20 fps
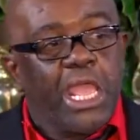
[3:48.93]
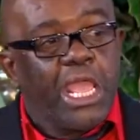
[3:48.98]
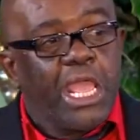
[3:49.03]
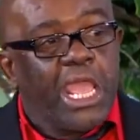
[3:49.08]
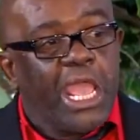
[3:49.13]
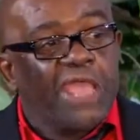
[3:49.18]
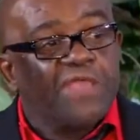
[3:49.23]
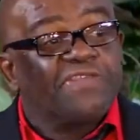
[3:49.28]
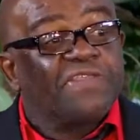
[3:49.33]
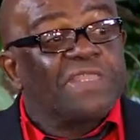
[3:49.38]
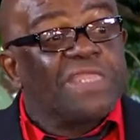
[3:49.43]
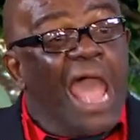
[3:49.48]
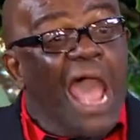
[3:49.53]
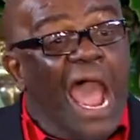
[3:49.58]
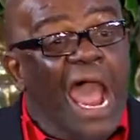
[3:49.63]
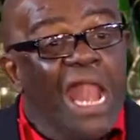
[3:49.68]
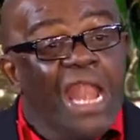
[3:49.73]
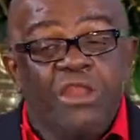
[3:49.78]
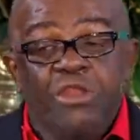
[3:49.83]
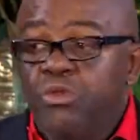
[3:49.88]
has
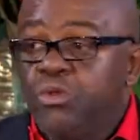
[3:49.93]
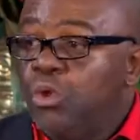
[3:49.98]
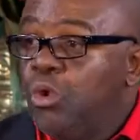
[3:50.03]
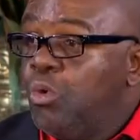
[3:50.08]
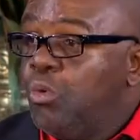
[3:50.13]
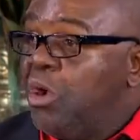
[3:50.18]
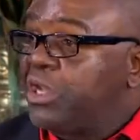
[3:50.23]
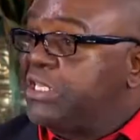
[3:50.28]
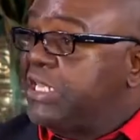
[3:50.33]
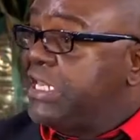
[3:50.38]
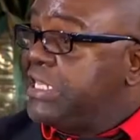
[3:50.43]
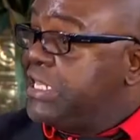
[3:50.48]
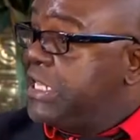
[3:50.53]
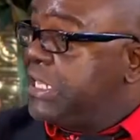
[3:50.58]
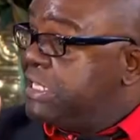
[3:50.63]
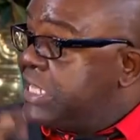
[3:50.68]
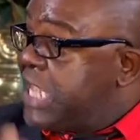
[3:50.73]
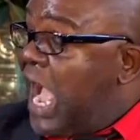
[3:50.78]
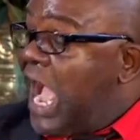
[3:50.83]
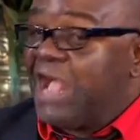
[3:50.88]
done what he,
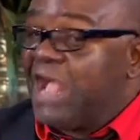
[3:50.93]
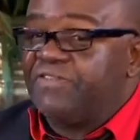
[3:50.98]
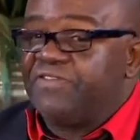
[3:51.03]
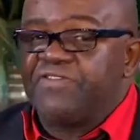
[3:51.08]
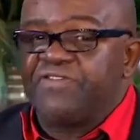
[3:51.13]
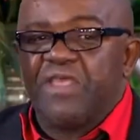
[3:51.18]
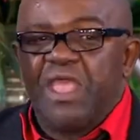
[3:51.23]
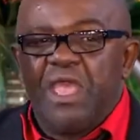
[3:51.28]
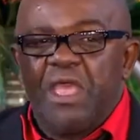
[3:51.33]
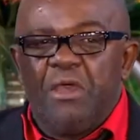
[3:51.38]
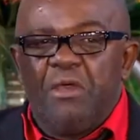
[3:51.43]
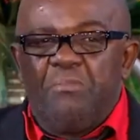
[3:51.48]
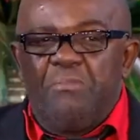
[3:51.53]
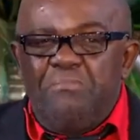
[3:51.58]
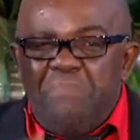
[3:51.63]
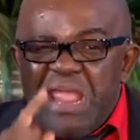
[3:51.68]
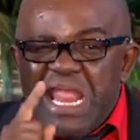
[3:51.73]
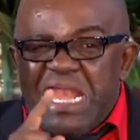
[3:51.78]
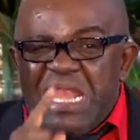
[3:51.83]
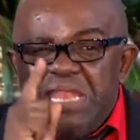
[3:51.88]
he does,
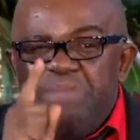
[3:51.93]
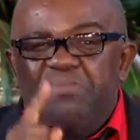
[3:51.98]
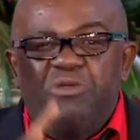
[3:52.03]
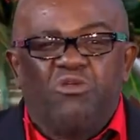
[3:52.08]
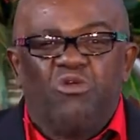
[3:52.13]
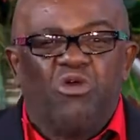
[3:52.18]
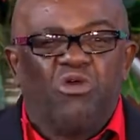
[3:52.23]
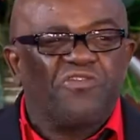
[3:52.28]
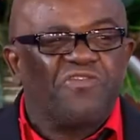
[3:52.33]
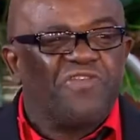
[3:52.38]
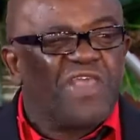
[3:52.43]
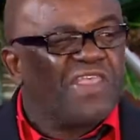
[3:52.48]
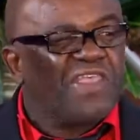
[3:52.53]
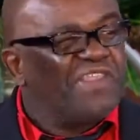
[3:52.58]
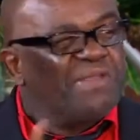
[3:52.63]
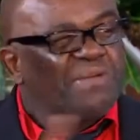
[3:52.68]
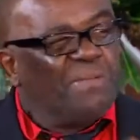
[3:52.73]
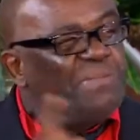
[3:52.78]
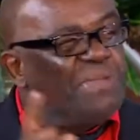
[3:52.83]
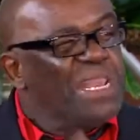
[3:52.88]
mainly because there's
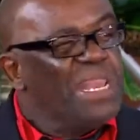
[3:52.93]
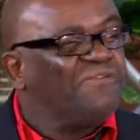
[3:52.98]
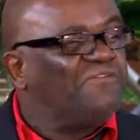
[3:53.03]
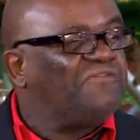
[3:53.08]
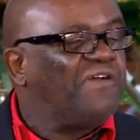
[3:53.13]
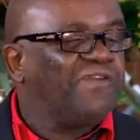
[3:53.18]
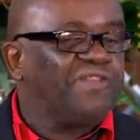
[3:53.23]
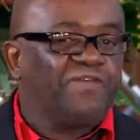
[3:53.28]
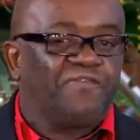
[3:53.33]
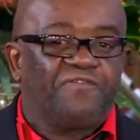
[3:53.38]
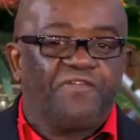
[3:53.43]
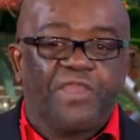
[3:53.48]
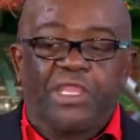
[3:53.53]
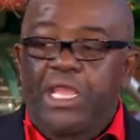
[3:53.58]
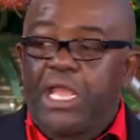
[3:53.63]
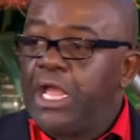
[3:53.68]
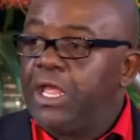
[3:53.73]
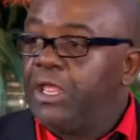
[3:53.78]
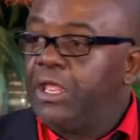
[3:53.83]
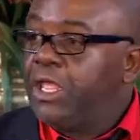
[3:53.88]
never been a father
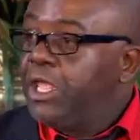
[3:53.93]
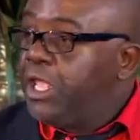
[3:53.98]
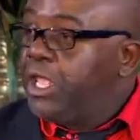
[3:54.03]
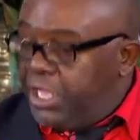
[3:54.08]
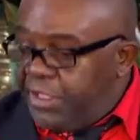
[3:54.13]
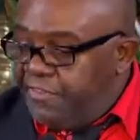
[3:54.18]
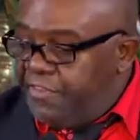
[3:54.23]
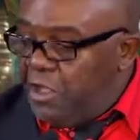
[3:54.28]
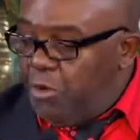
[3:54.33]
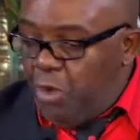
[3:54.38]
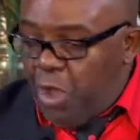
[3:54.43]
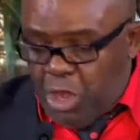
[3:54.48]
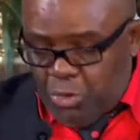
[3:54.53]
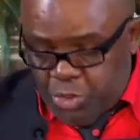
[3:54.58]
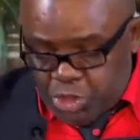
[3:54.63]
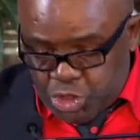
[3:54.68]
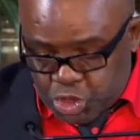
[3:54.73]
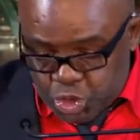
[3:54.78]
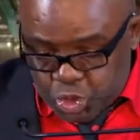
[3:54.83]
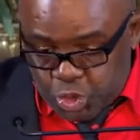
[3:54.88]
figure. In the work
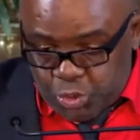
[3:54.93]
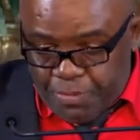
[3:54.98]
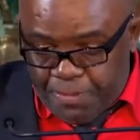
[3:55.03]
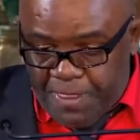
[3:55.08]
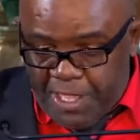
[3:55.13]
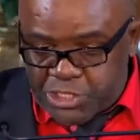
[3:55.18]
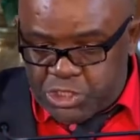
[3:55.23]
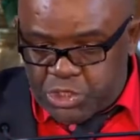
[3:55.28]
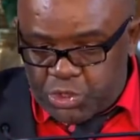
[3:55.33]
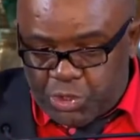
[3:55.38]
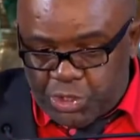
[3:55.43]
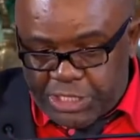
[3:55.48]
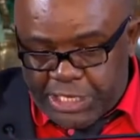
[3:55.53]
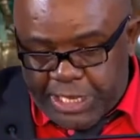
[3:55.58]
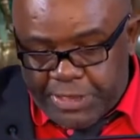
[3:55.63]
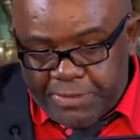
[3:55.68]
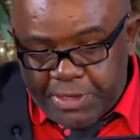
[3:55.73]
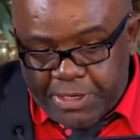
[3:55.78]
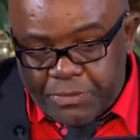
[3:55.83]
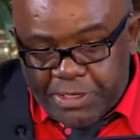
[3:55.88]
we do at Sonke
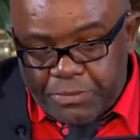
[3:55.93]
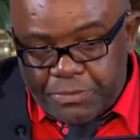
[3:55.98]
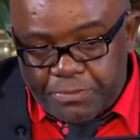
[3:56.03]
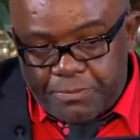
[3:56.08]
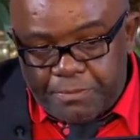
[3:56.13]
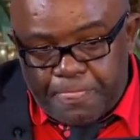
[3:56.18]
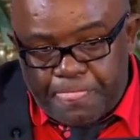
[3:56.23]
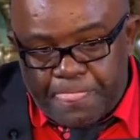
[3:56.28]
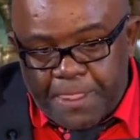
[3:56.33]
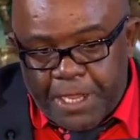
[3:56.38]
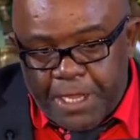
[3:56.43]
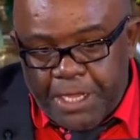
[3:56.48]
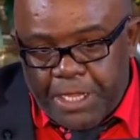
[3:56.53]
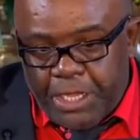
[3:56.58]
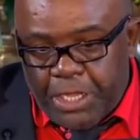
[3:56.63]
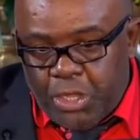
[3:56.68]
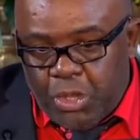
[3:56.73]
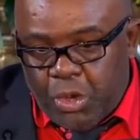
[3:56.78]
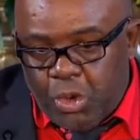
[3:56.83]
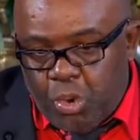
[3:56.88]
in
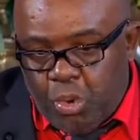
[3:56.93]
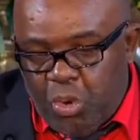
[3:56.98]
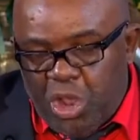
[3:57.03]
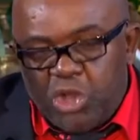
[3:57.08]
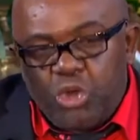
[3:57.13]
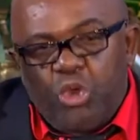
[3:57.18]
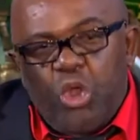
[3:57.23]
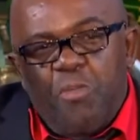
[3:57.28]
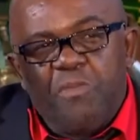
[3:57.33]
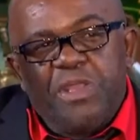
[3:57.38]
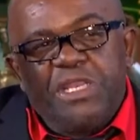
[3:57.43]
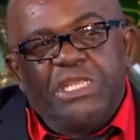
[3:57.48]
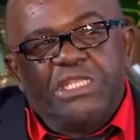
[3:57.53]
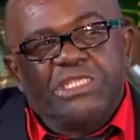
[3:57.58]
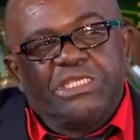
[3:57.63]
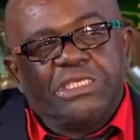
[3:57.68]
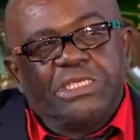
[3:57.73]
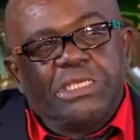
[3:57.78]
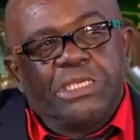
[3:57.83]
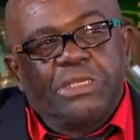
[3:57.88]
one
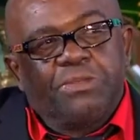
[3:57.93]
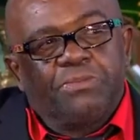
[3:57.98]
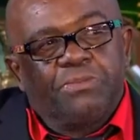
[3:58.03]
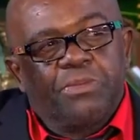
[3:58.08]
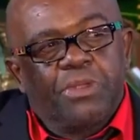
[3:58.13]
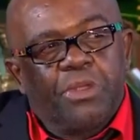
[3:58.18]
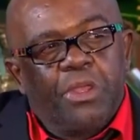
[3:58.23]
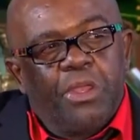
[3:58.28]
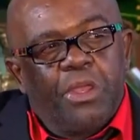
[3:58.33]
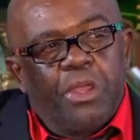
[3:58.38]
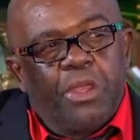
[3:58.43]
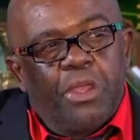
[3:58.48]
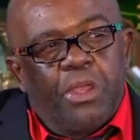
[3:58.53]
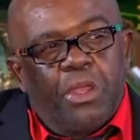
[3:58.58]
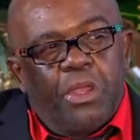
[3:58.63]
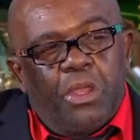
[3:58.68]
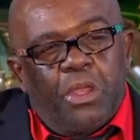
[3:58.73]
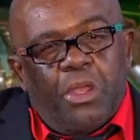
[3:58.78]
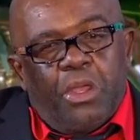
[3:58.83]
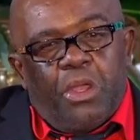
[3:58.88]
community,
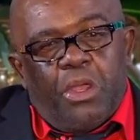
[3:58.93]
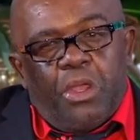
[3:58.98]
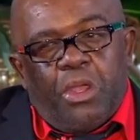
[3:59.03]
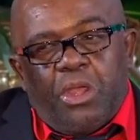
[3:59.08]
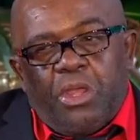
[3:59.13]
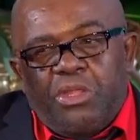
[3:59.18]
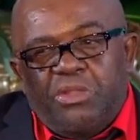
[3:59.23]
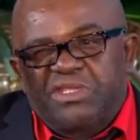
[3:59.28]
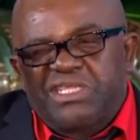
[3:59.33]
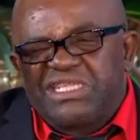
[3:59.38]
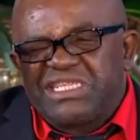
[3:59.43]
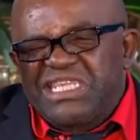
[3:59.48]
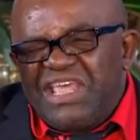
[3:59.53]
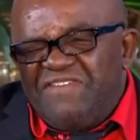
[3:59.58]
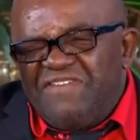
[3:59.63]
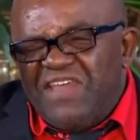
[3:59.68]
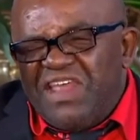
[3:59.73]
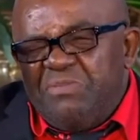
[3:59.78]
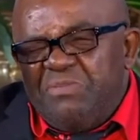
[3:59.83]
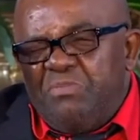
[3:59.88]
seven